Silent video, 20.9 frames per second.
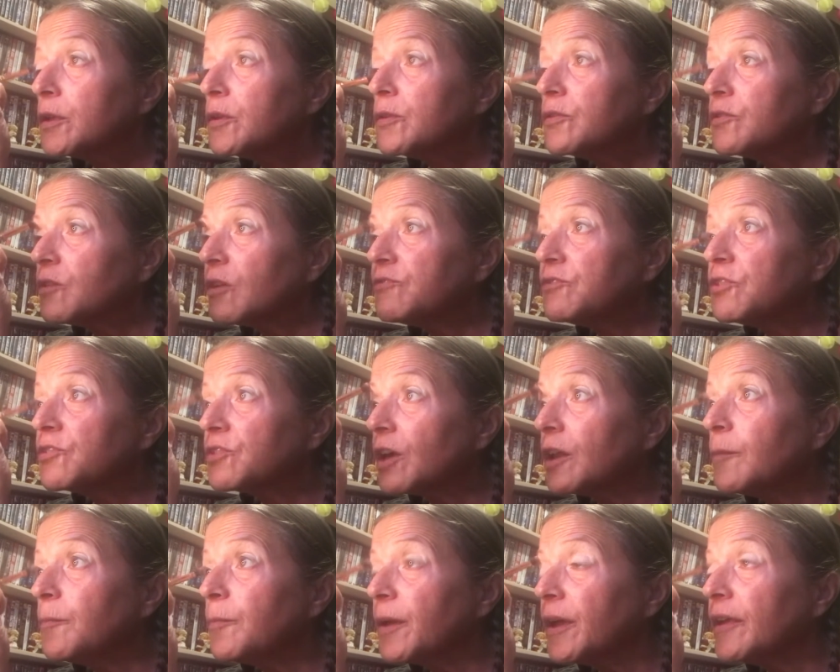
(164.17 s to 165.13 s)
So I've just got
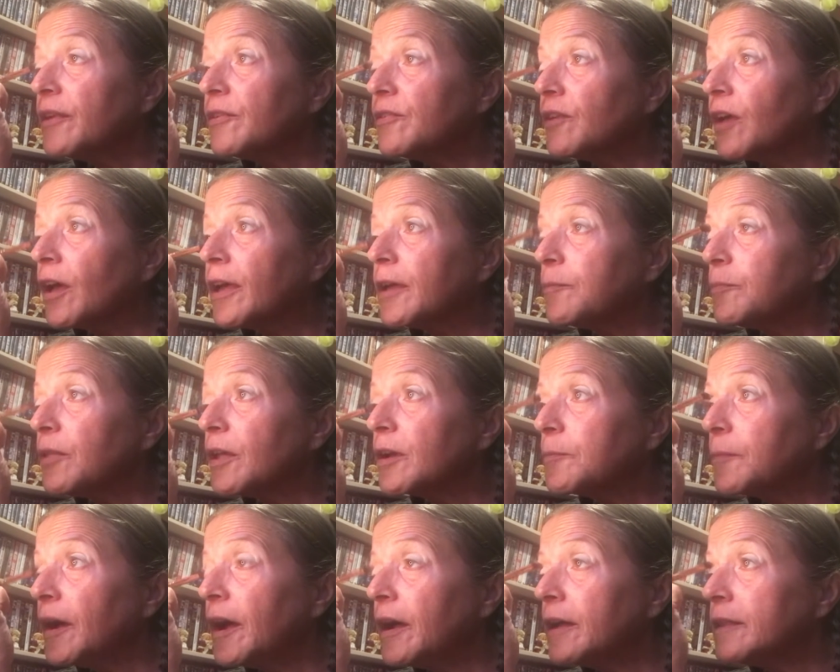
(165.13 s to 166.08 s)
a base. I pluck
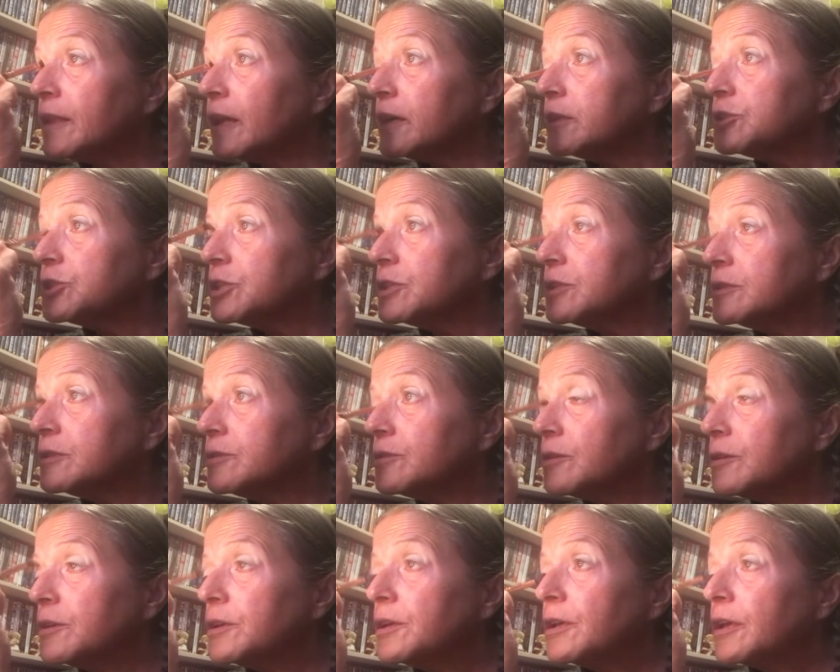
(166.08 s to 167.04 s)
my eyelashes.
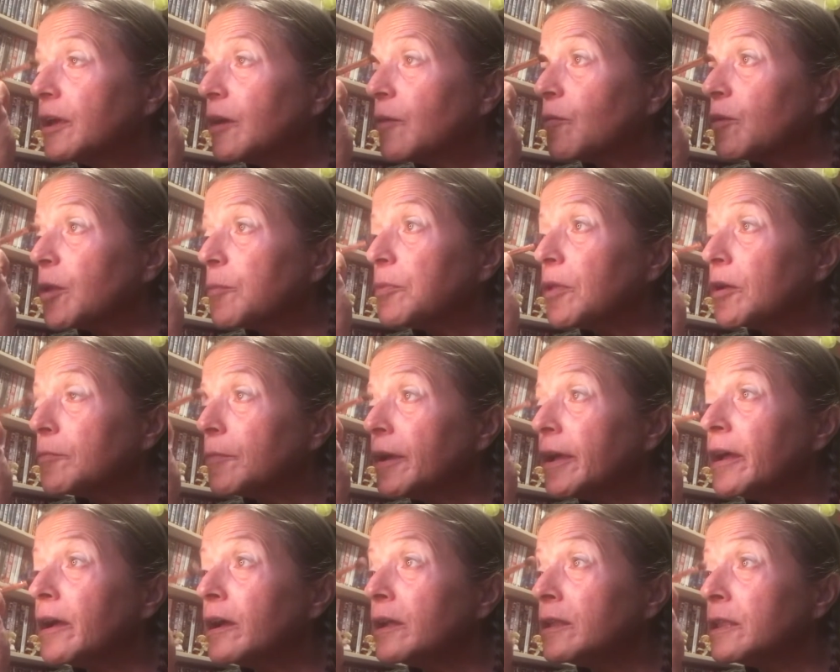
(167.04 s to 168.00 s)
When I pluck my
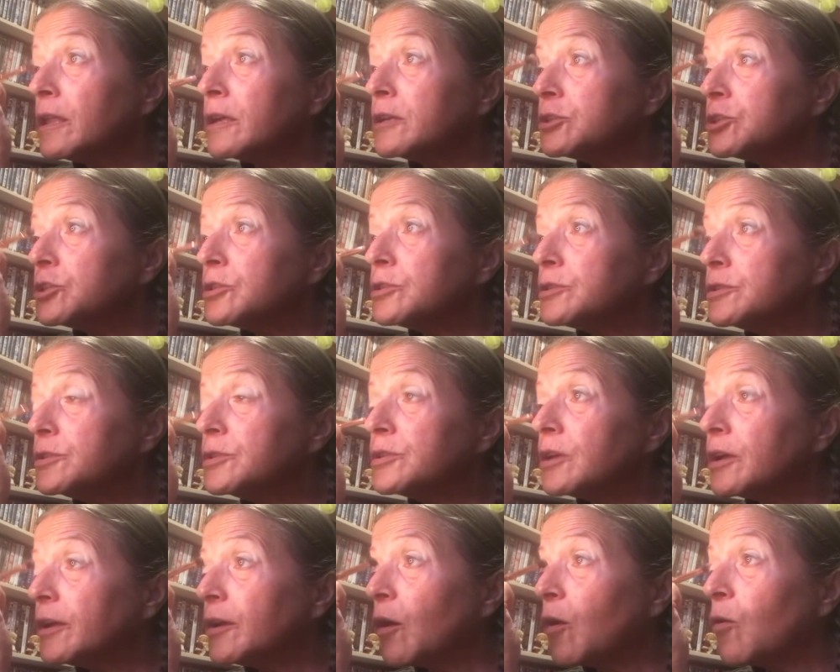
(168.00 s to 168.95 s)
eyelashes,
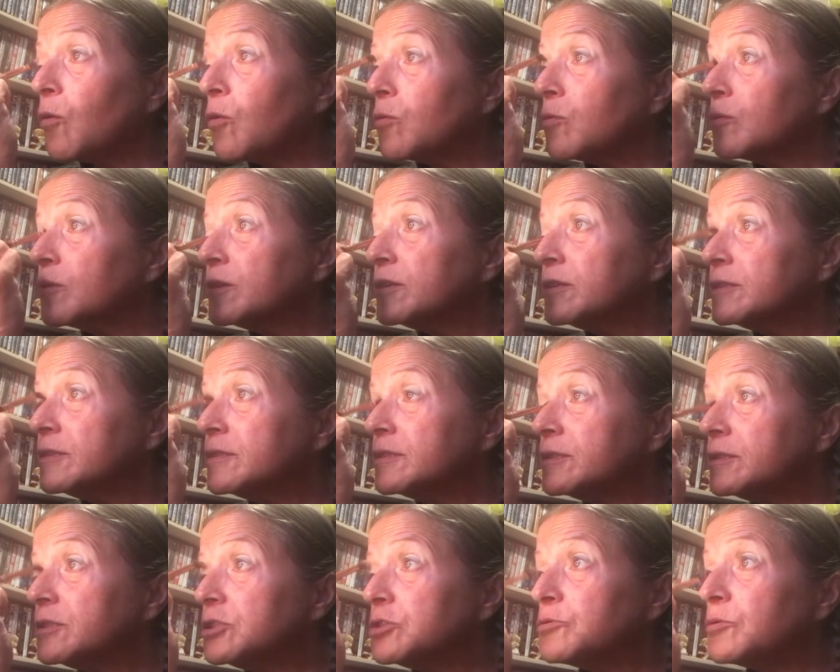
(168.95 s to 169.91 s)
I
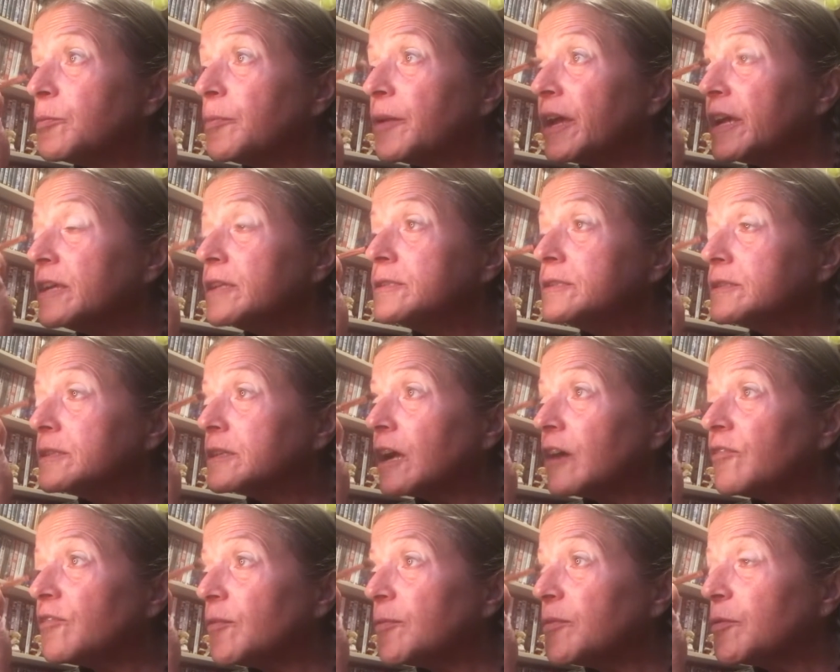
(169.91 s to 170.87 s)
always do a base to
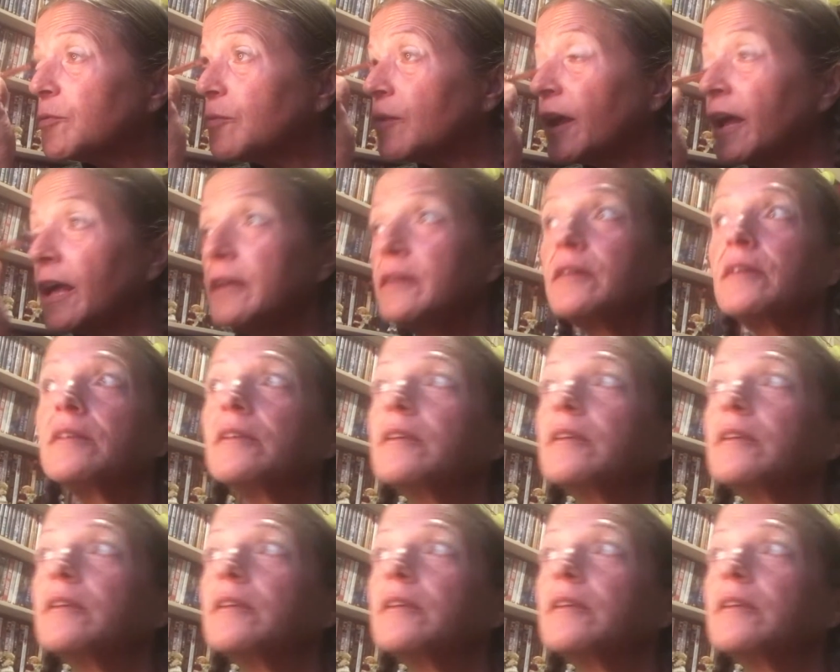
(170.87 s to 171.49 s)
cover up the red,